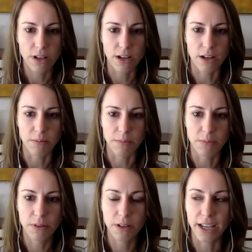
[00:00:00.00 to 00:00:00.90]

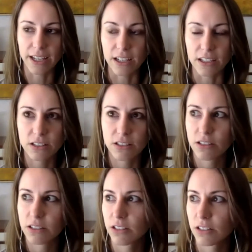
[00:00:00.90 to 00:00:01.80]
I
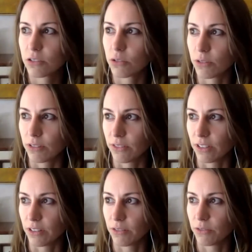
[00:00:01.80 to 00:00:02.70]
guess sort of
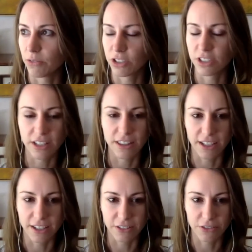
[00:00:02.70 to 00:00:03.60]
the fortunate
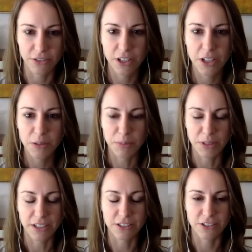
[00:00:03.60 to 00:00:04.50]
thing of
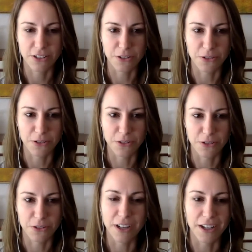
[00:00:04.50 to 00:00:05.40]
being so
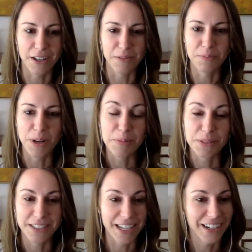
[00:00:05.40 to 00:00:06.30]
up
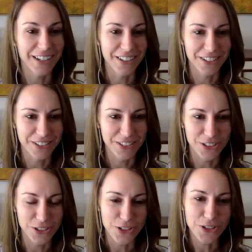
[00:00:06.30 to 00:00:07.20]
to date on
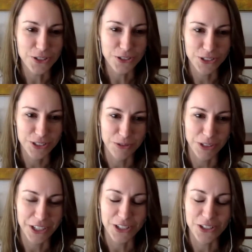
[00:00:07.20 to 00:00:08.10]
the news and
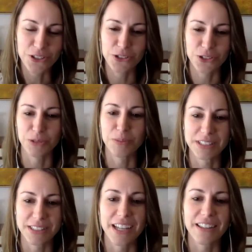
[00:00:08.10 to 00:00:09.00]
working in a newsroom
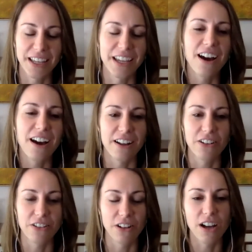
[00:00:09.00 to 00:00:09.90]
is that they got
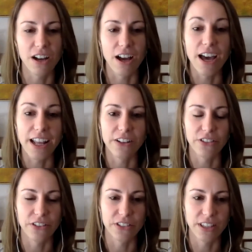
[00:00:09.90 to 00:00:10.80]
out ahead of
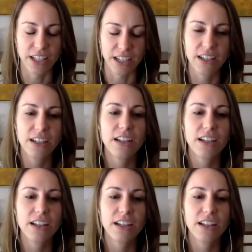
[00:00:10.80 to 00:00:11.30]
everything.